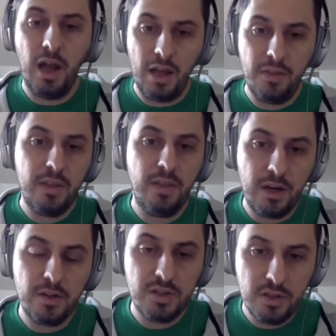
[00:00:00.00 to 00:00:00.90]
I think
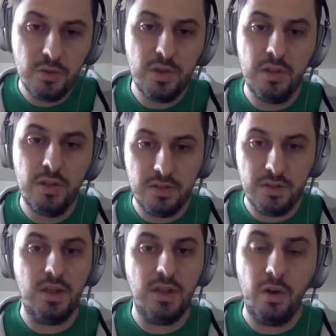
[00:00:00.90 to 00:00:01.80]
there too that
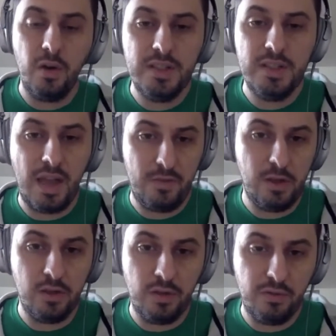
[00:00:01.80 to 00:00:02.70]
it's not always
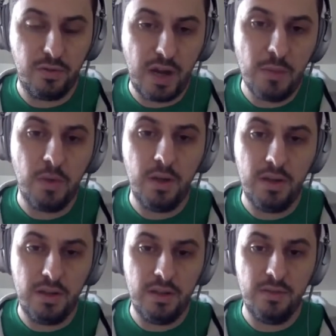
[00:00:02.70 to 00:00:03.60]
having a good
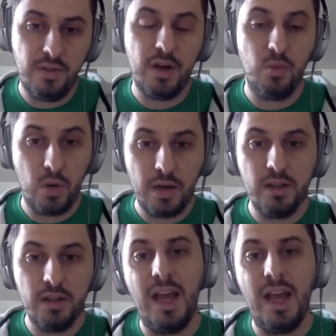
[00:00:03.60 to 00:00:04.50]
it very
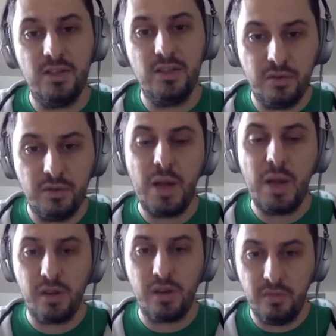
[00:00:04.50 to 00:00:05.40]
rarely has a good
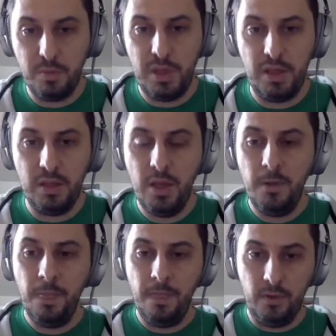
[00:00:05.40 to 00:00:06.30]
framework of being
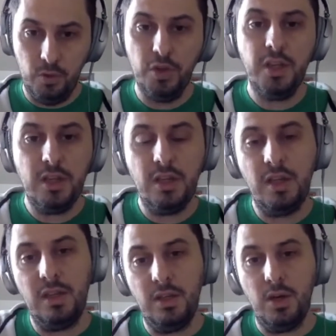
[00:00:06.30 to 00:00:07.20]

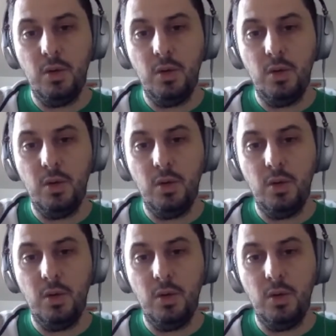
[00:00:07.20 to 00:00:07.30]
looking,